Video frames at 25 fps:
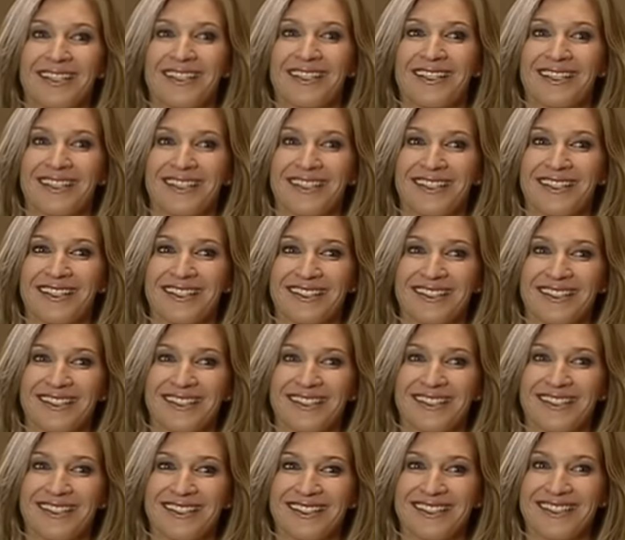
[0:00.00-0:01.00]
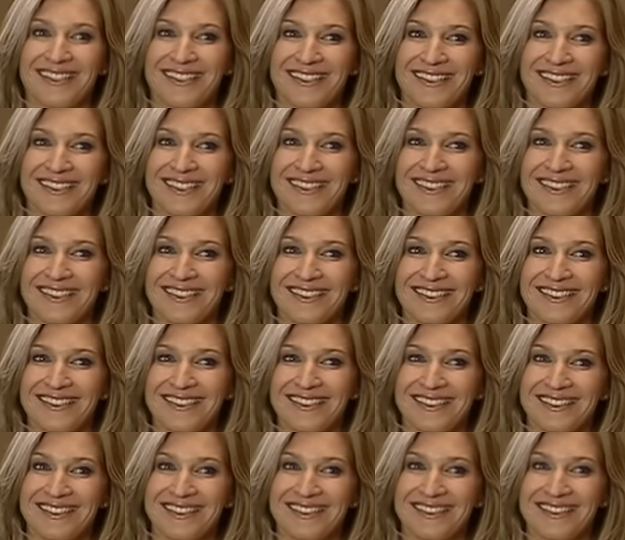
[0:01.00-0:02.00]

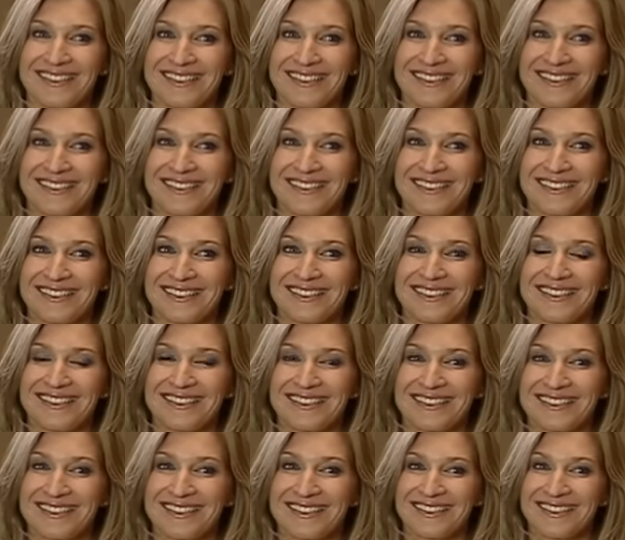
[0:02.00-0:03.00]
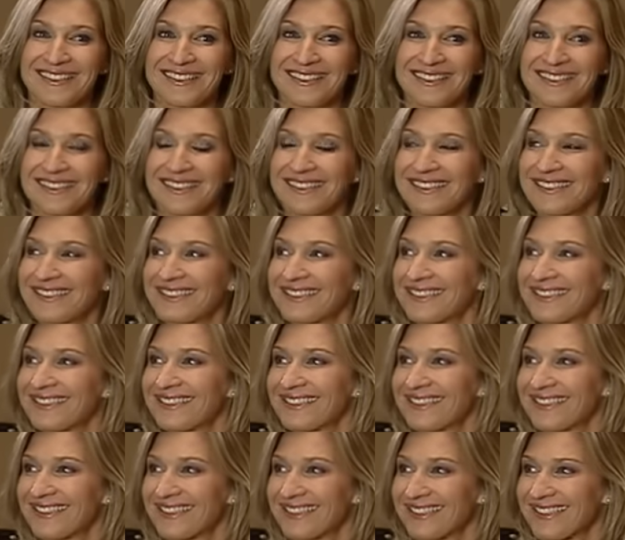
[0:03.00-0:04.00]

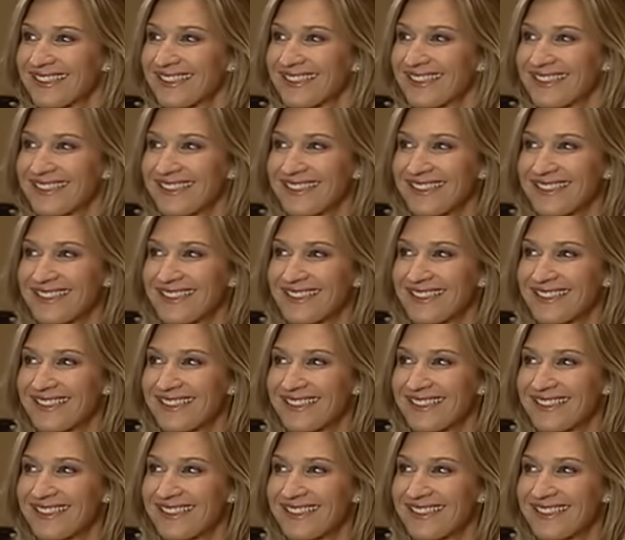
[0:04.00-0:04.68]
[no speech]